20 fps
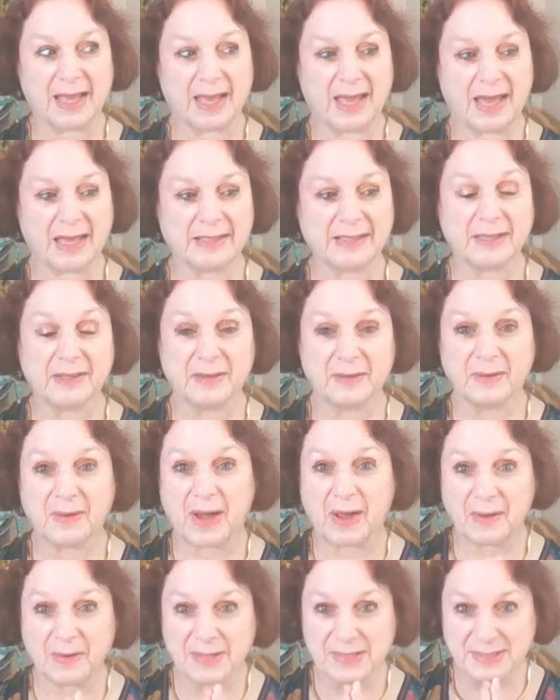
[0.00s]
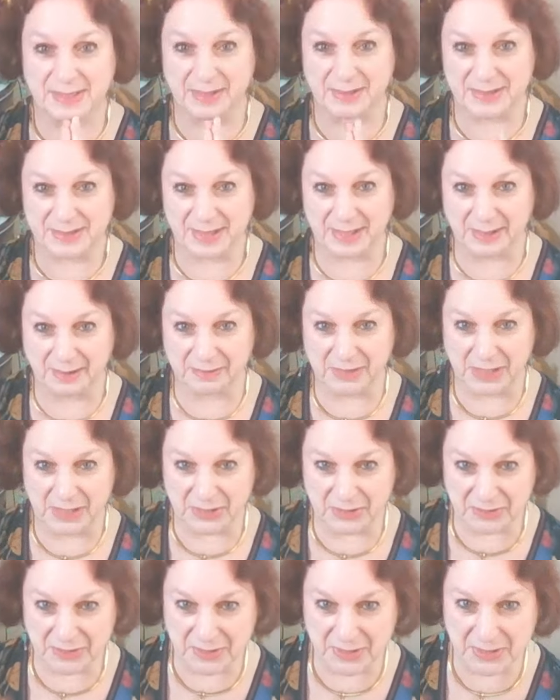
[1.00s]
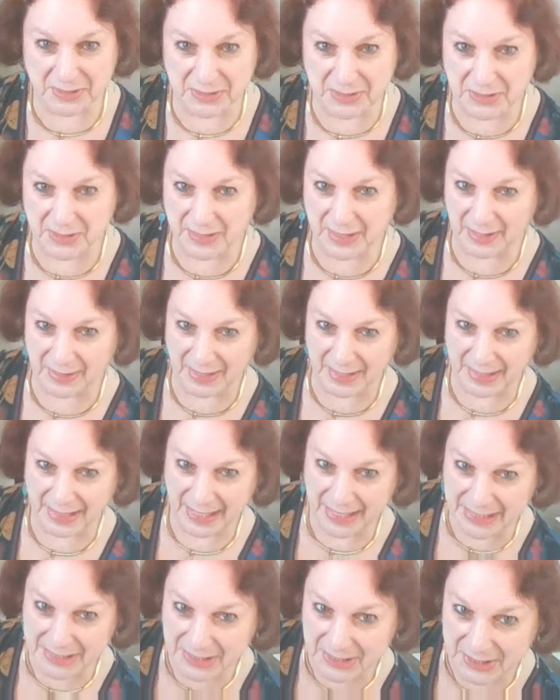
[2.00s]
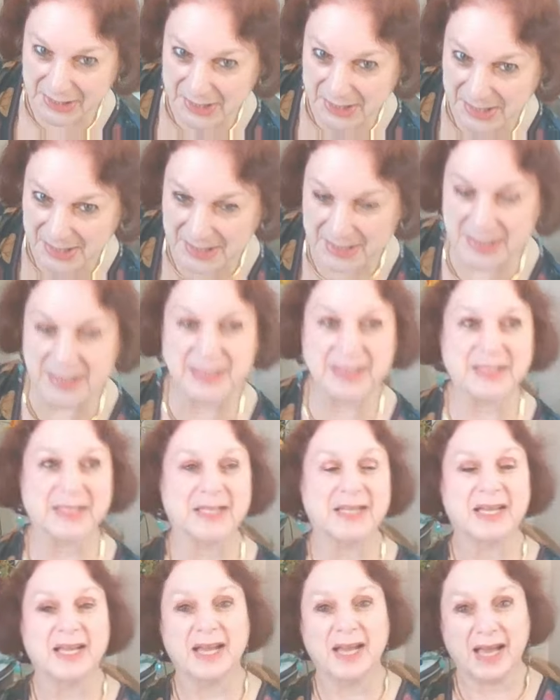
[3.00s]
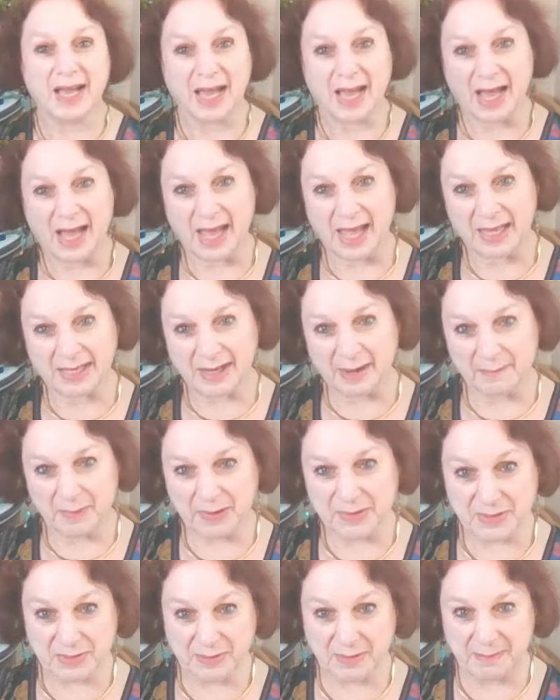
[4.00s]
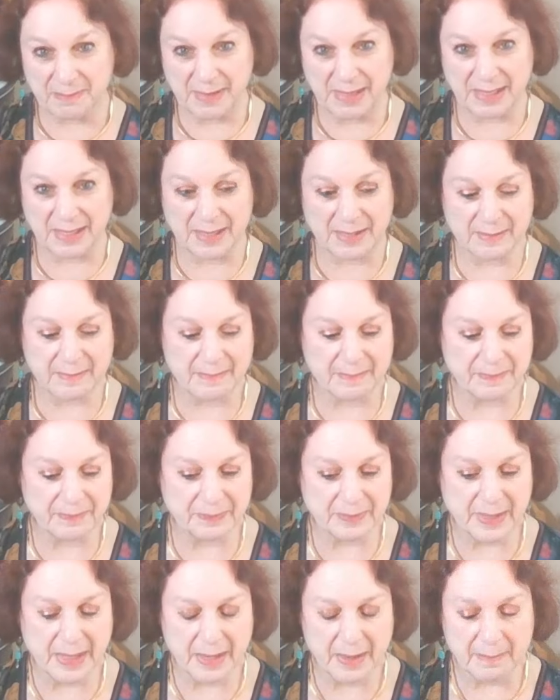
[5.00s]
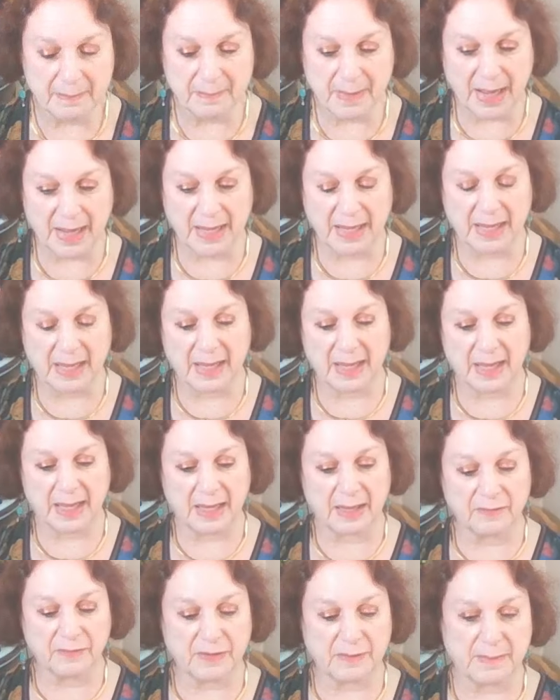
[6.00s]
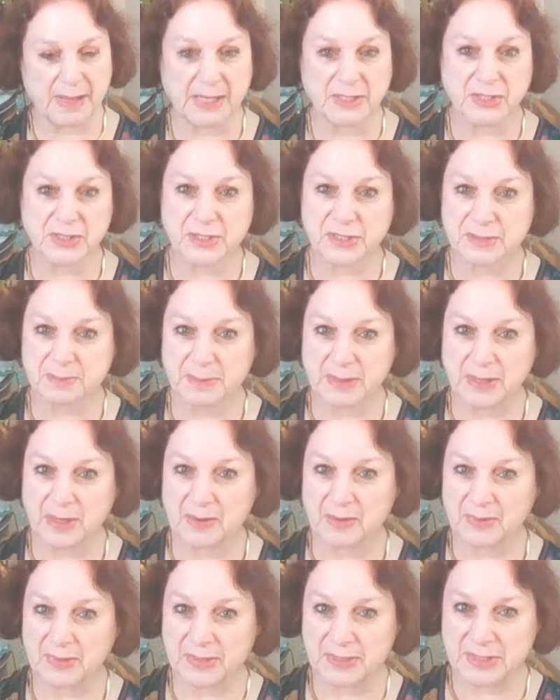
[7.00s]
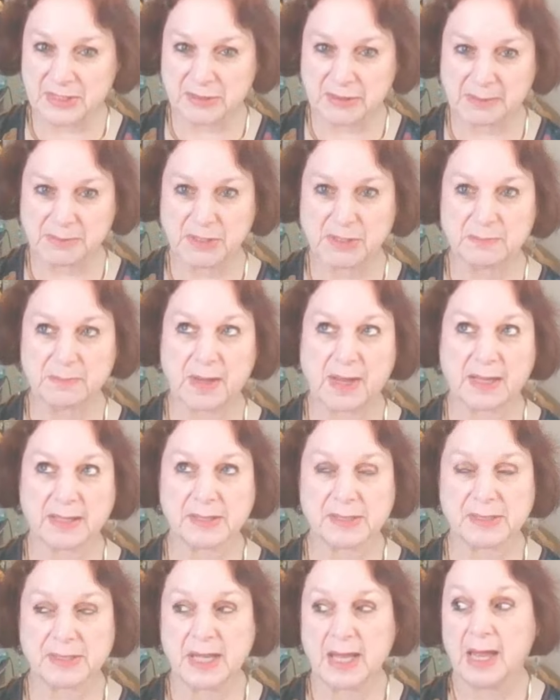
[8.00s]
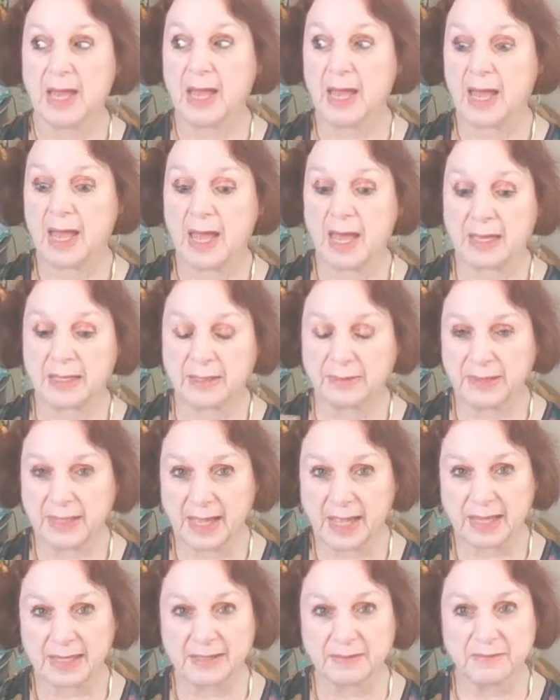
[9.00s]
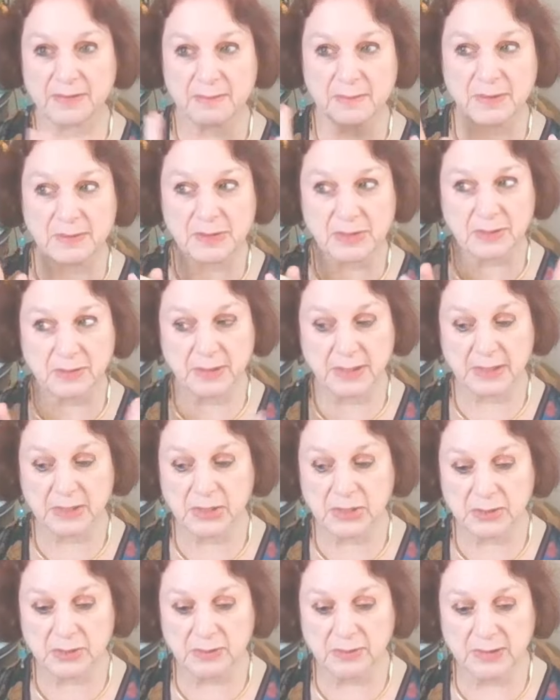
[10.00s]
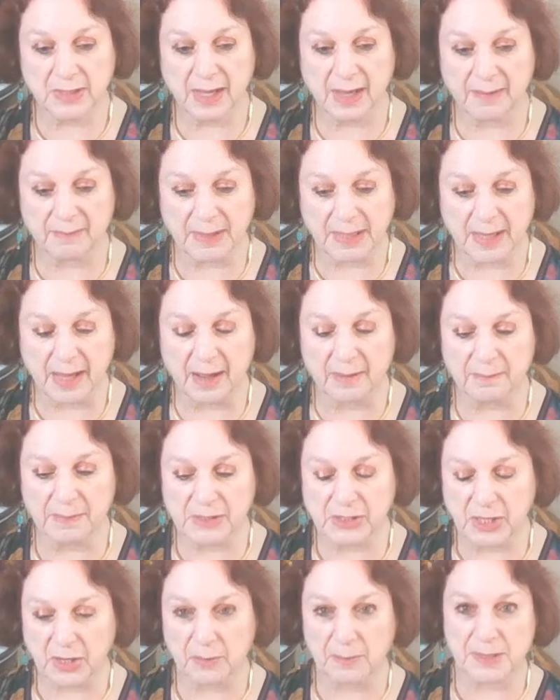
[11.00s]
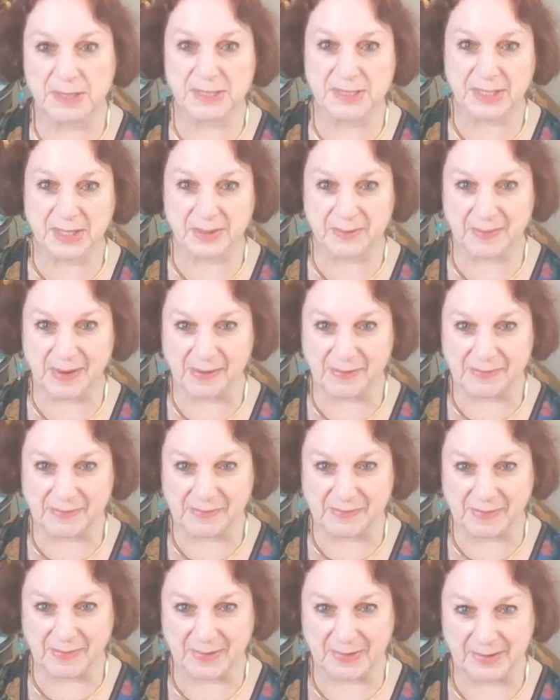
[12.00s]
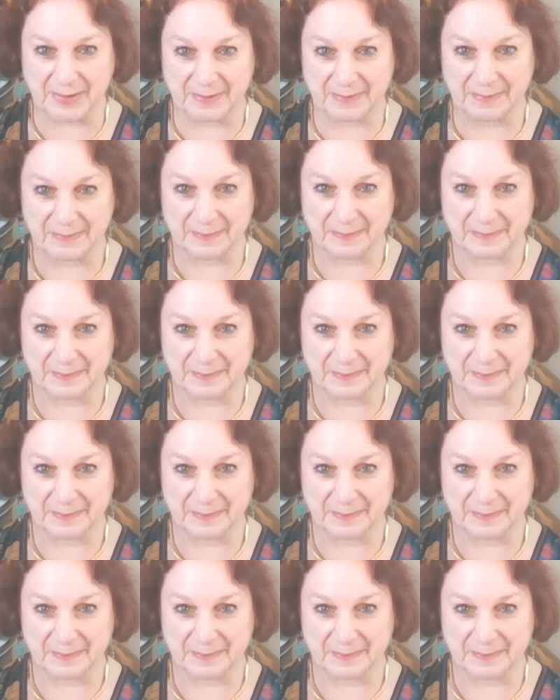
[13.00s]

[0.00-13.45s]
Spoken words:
And, you know, I always say this, I love to introduce you to your guardian angels. And I'm also a medium. My information is below in the description box and at the end of the musical interlude coming up, which I hope you stick around for.